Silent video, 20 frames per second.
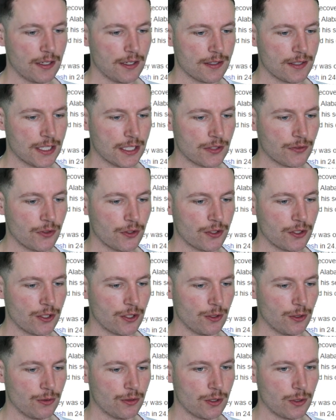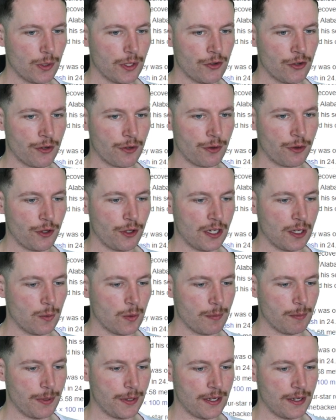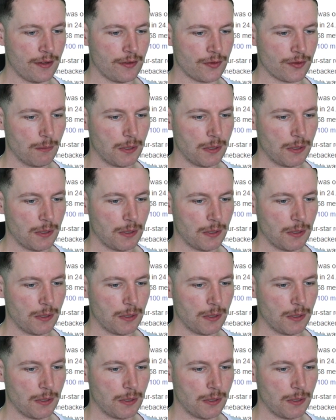6'2", 231 pounds.